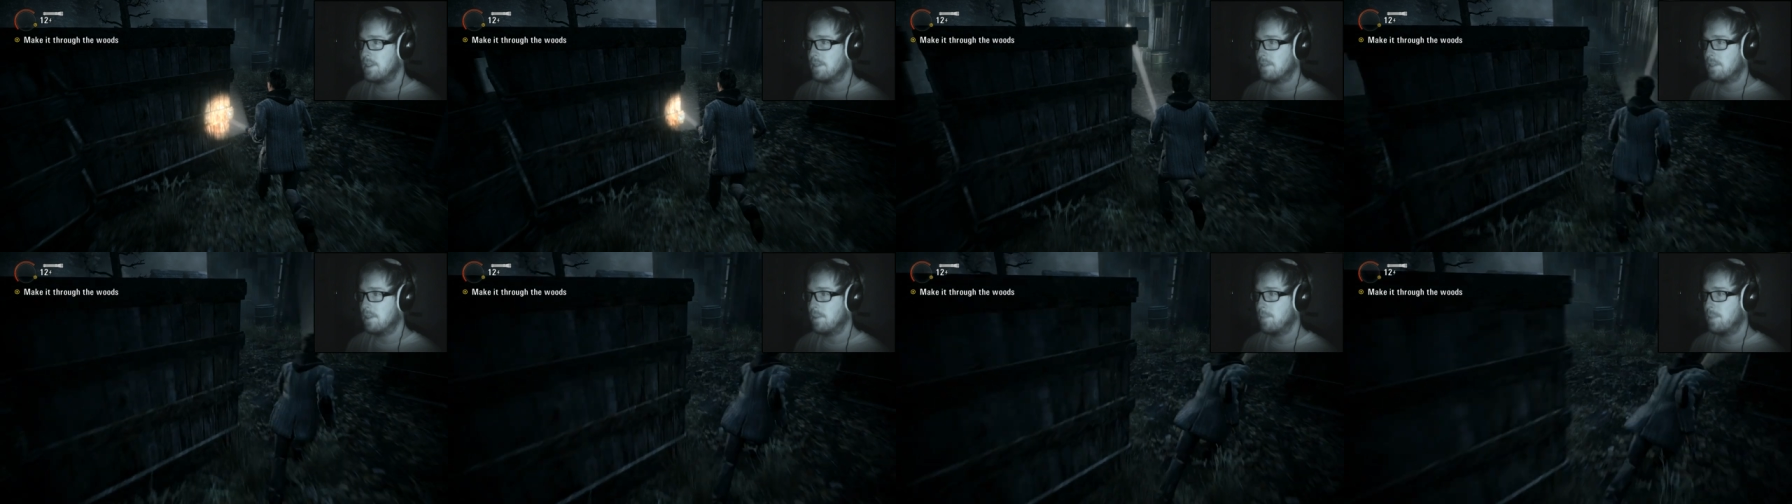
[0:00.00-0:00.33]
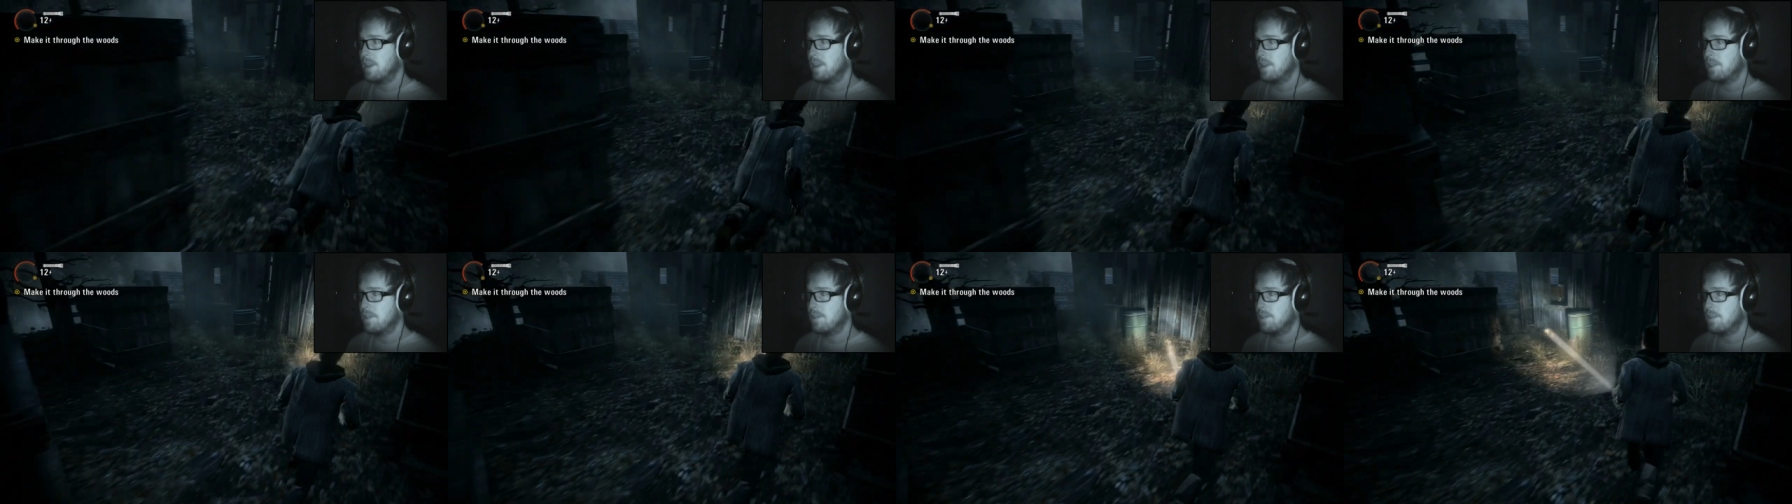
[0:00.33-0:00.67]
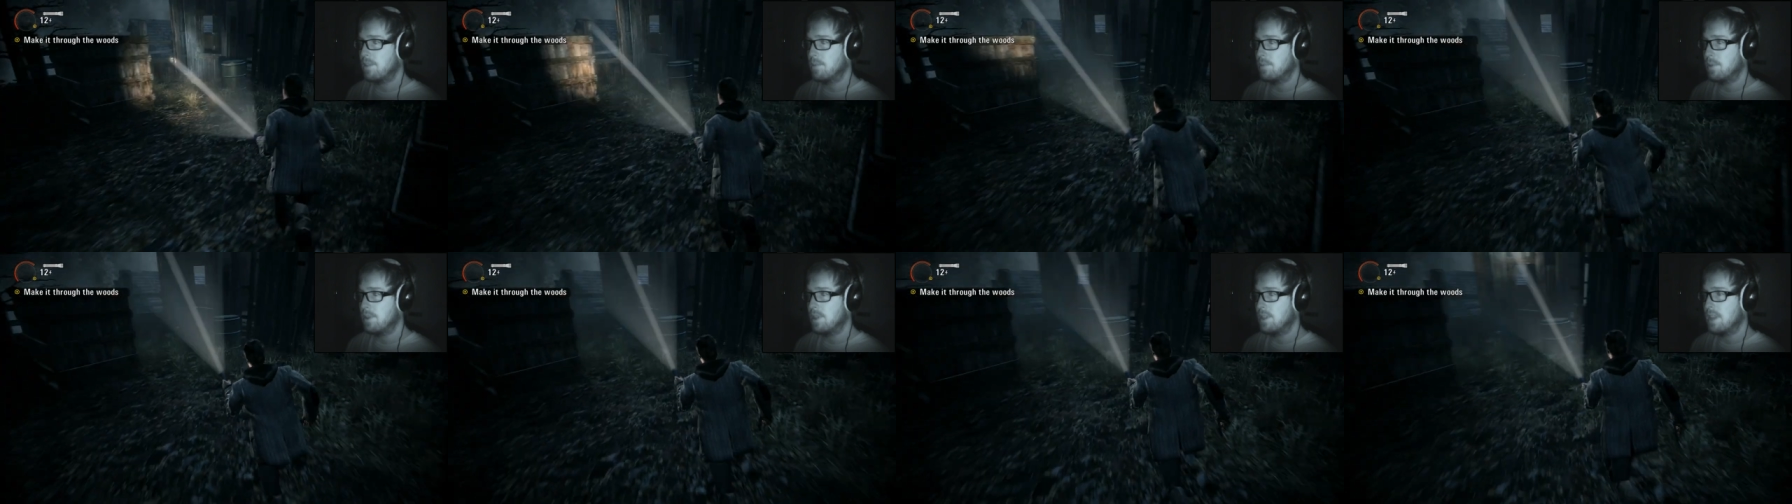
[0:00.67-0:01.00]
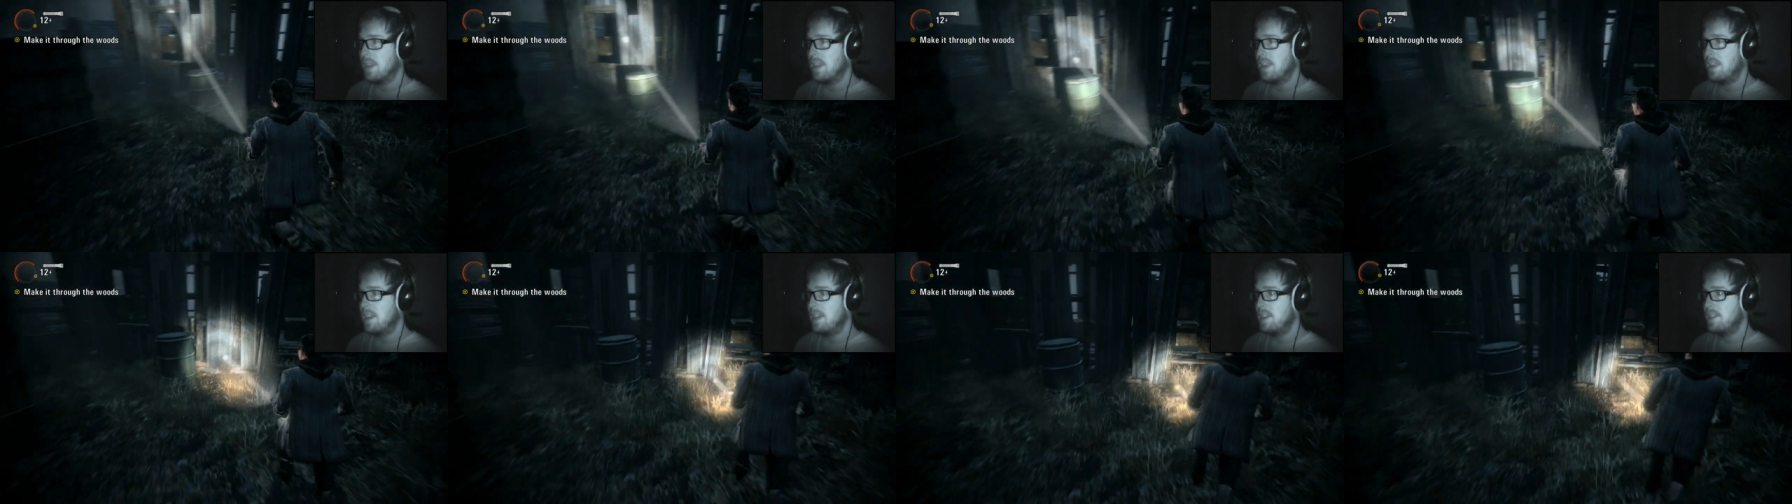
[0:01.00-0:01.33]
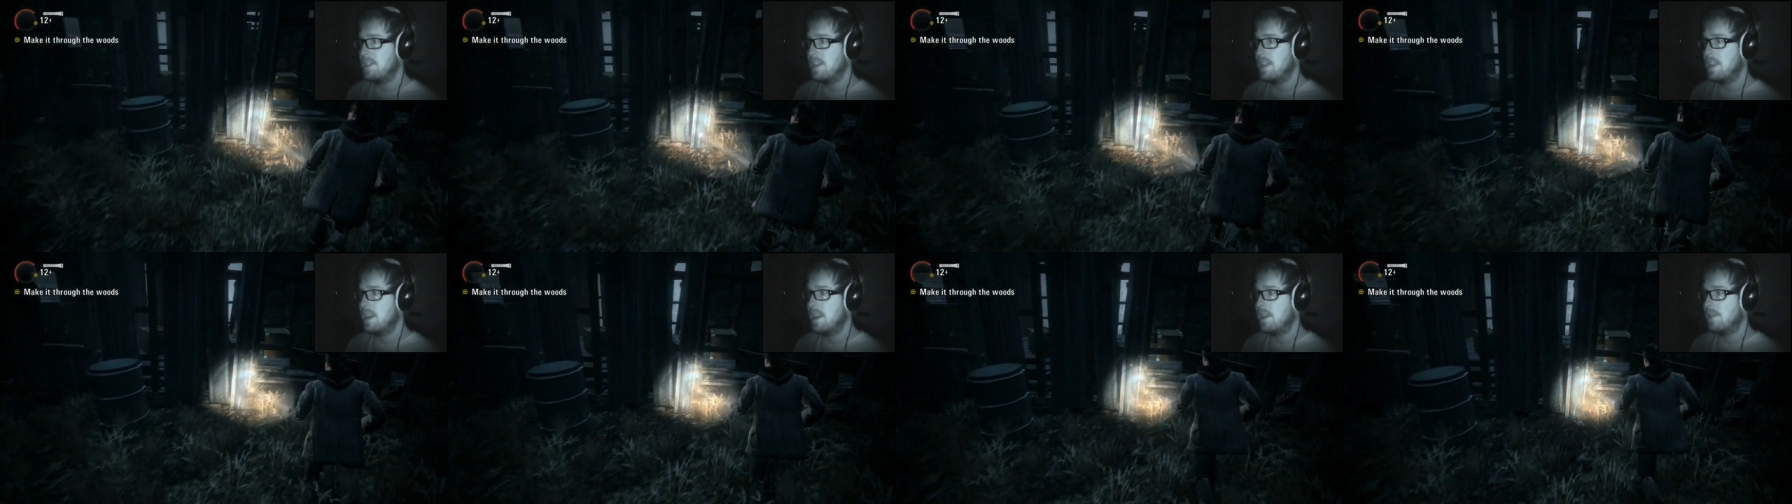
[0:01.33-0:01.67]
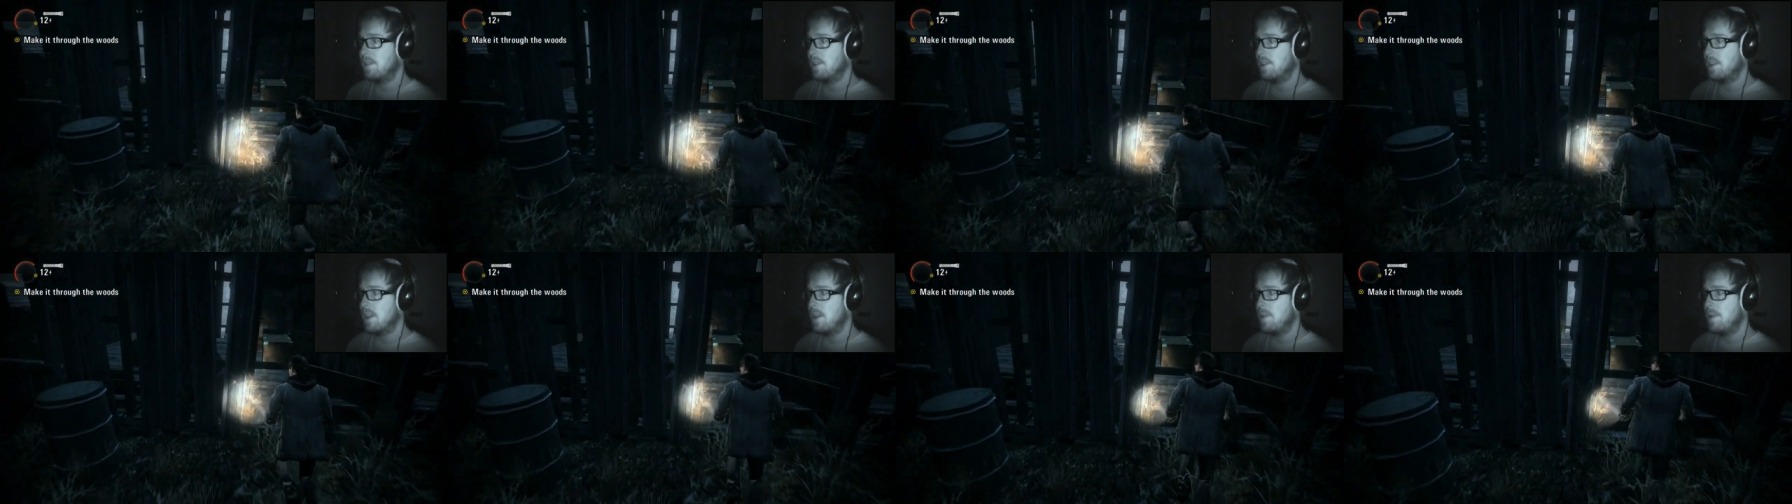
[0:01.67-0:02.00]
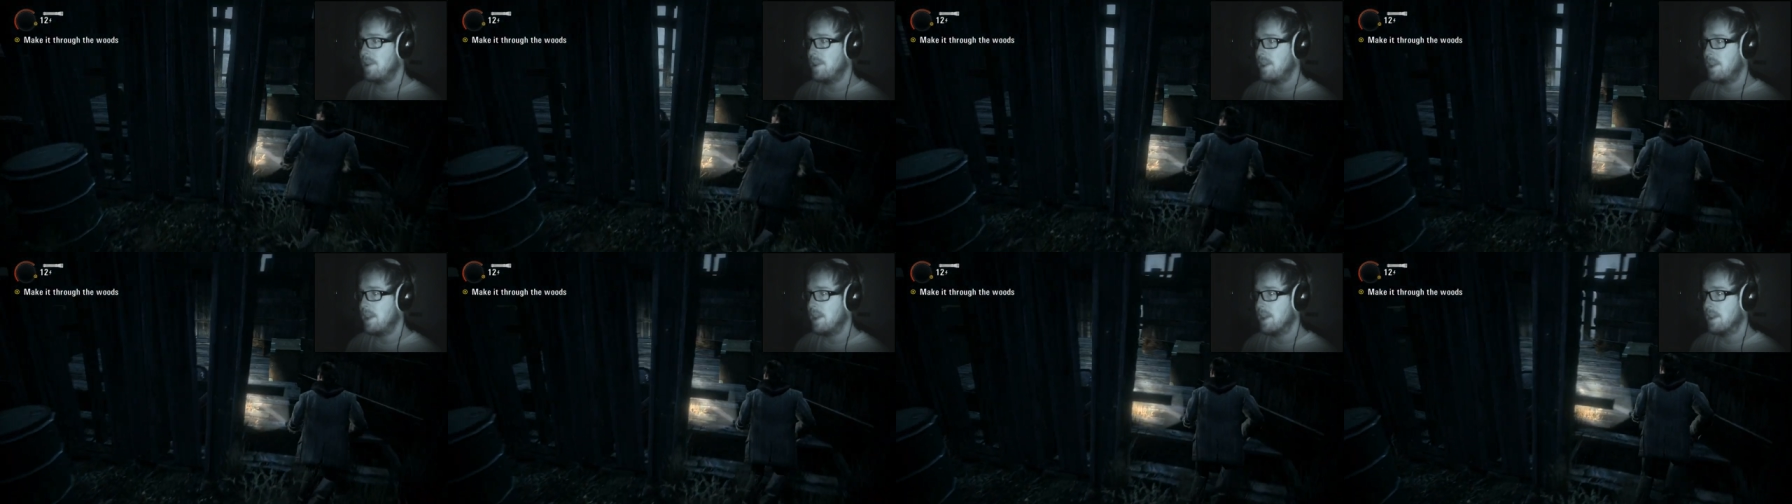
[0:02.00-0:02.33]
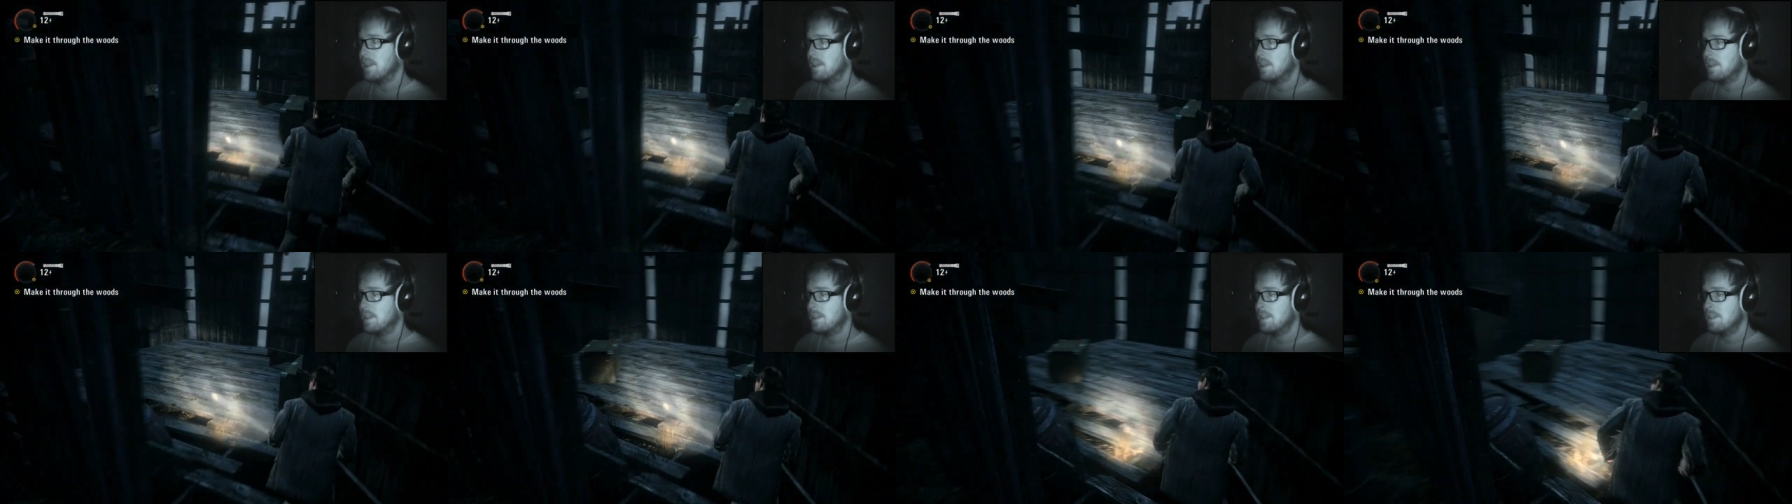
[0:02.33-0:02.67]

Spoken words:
I've got to make it through the woods. Hey, you see, I'm going to go in here.